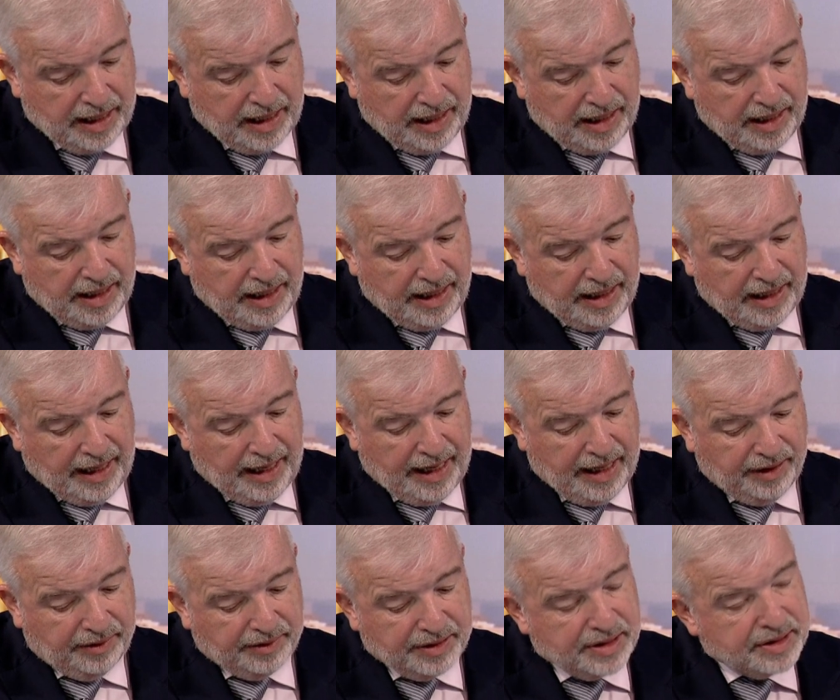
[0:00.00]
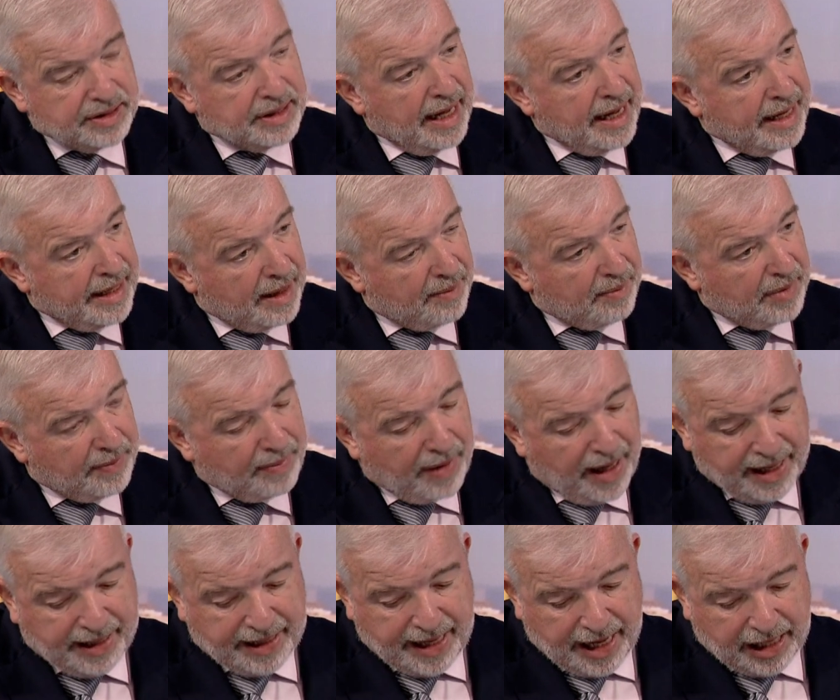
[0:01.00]
Uh, how does N M B
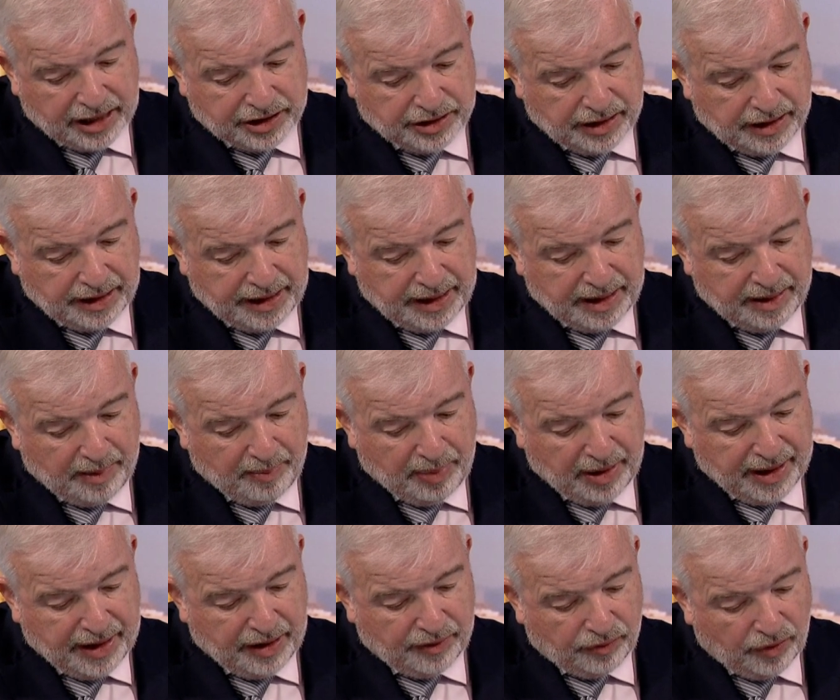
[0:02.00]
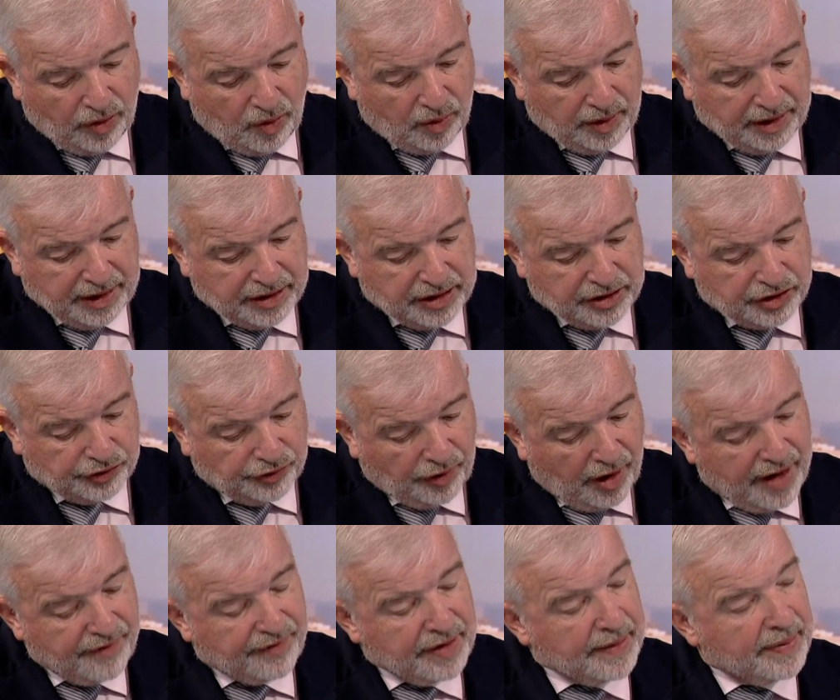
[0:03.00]
Bank actually play a role in
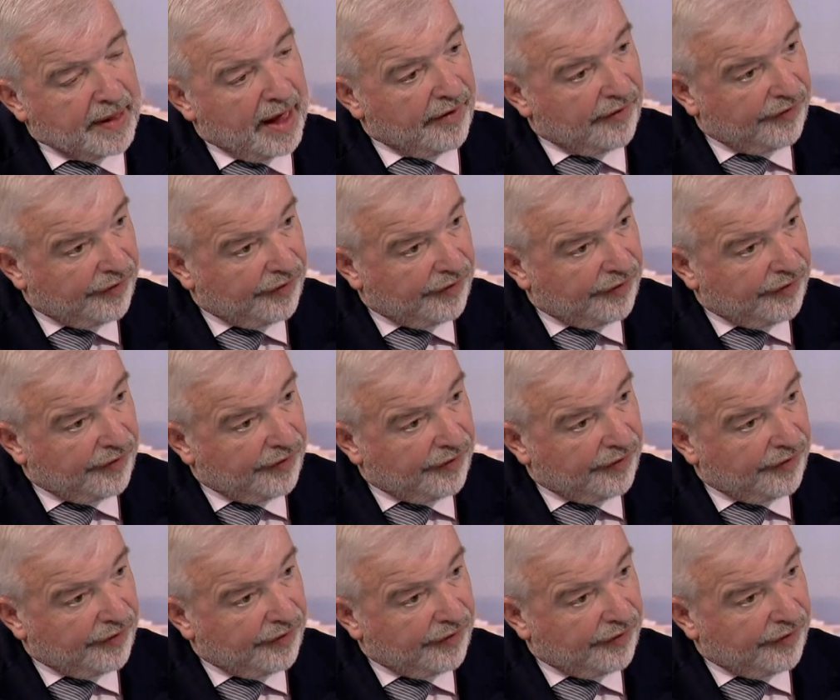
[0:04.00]
driving that